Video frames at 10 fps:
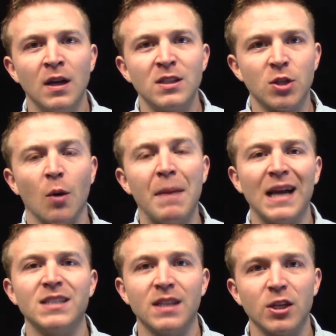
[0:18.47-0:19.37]
So
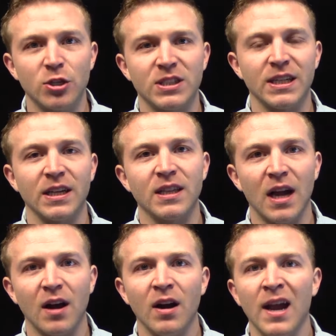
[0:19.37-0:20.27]
imagine that you're sitting
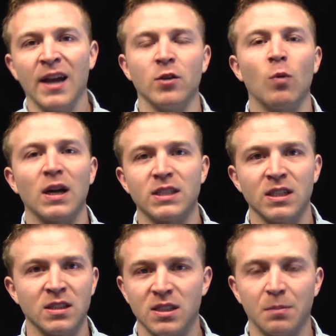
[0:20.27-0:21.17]
there and you're
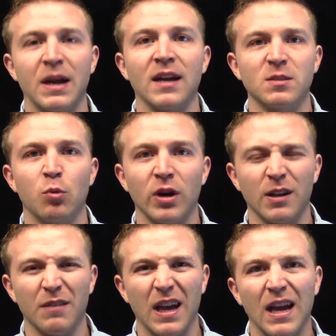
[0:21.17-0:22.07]
watching some kind of sporting event,